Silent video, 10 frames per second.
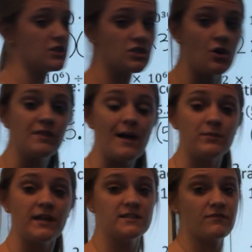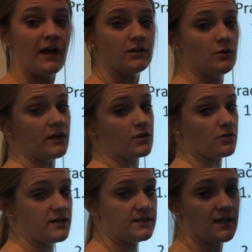to show that place value
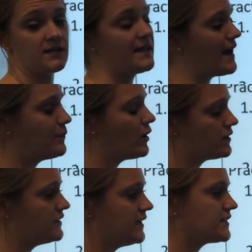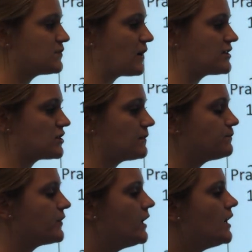increasing in that part of the expression.
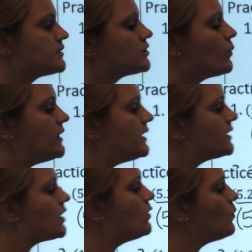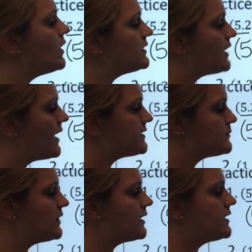So we need to go 1
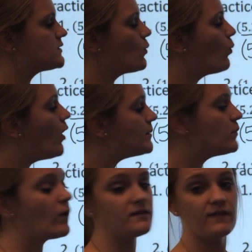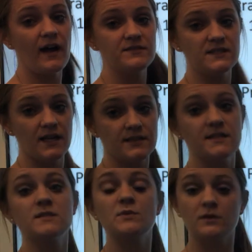less because 1.56
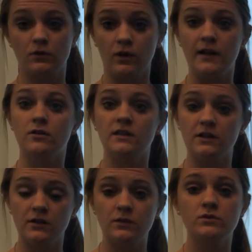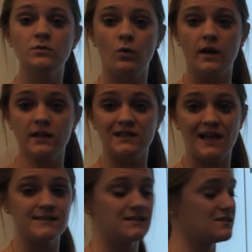is greater than or equal to 1 and
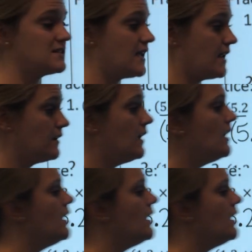less than 10.